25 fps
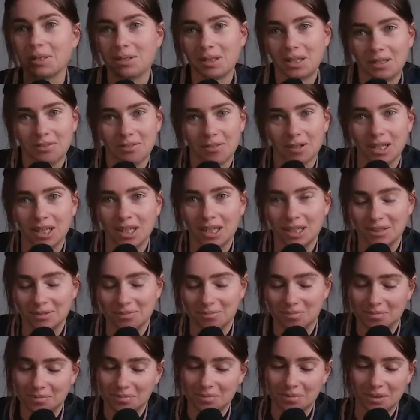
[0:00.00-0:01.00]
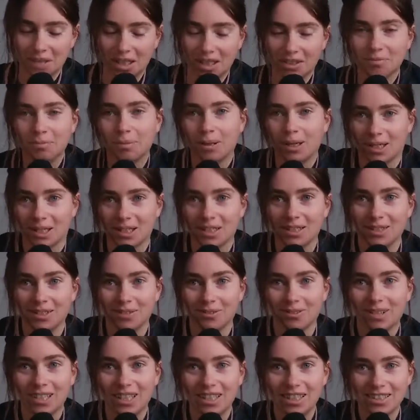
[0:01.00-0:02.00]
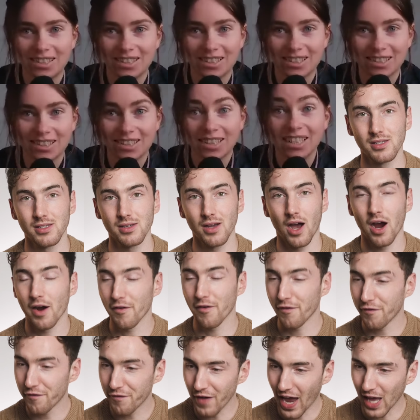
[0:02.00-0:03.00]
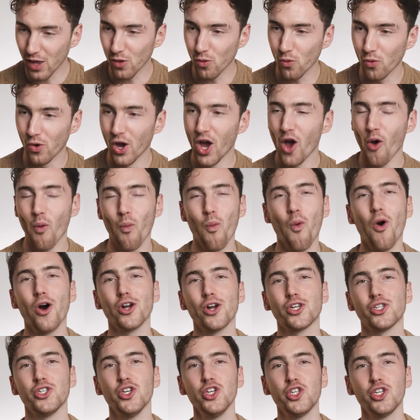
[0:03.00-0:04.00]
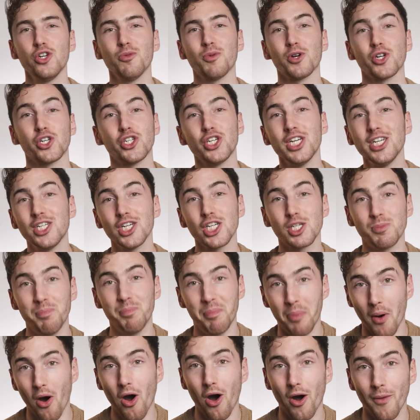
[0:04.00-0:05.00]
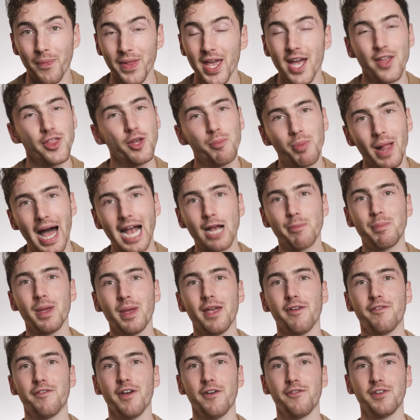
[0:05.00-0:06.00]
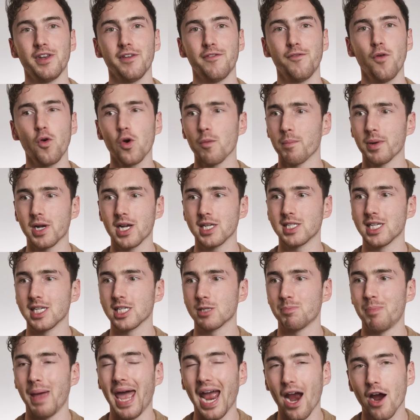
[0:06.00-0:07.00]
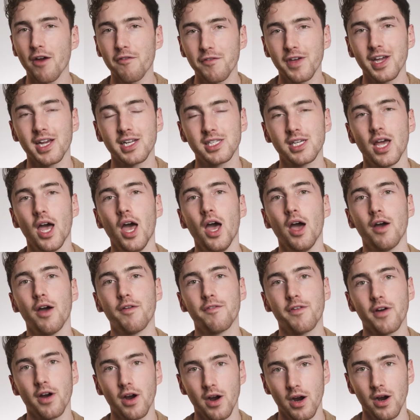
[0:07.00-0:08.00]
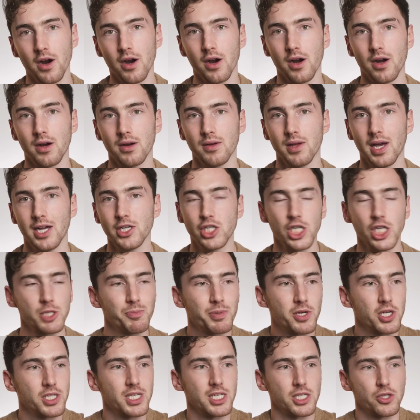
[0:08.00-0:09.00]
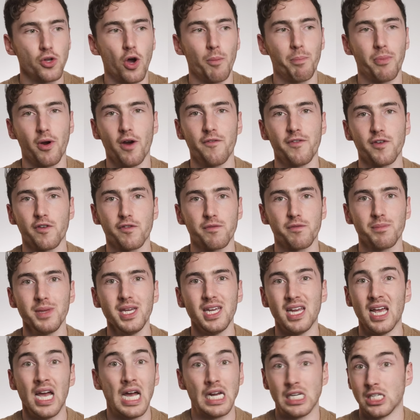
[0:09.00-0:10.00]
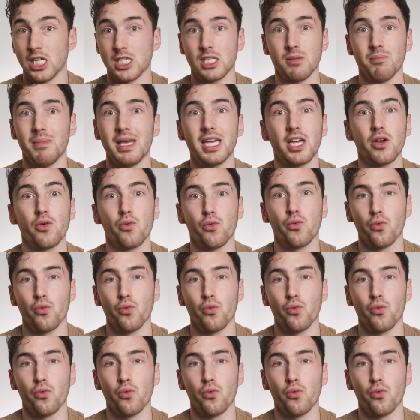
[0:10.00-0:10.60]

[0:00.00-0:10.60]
I've I've bought a new watch. Our fellow watch YouTuber, she just bought the Black Bay 54 because it's perfect for her. And just because it's not perfect for me doesn't make it